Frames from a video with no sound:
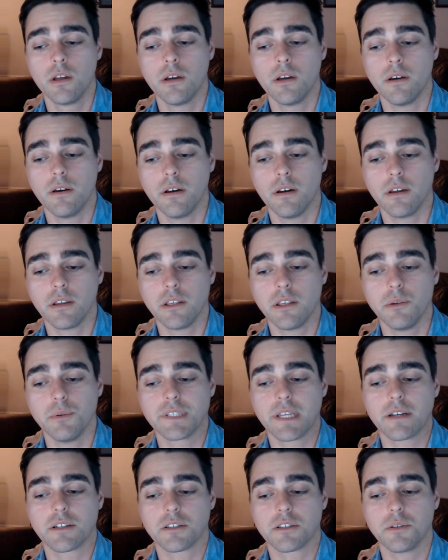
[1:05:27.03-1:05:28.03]
he was
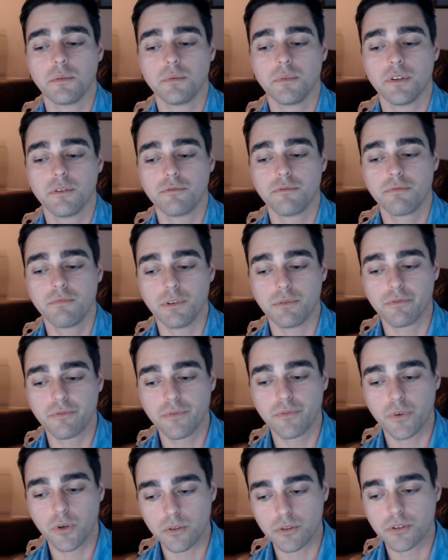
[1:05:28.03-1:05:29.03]
actually the
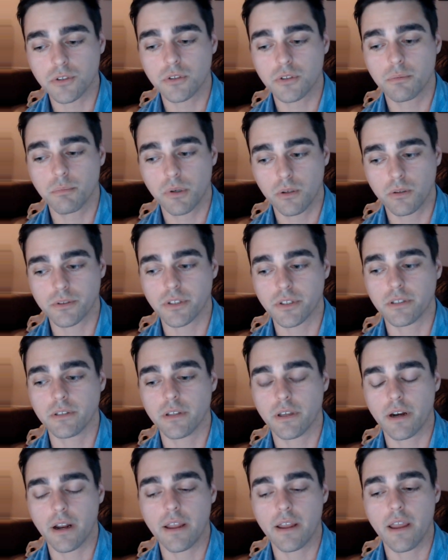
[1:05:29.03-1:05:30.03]
first person that
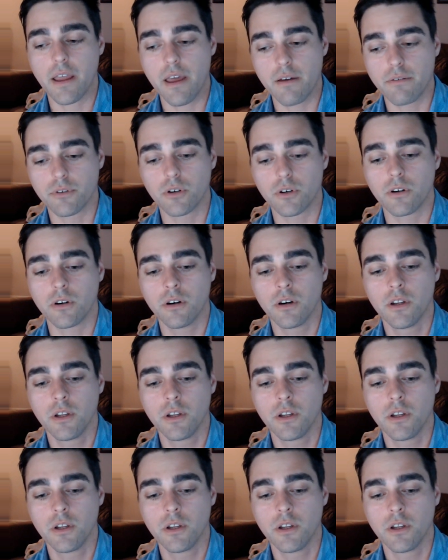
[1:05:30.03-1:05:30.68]
I ever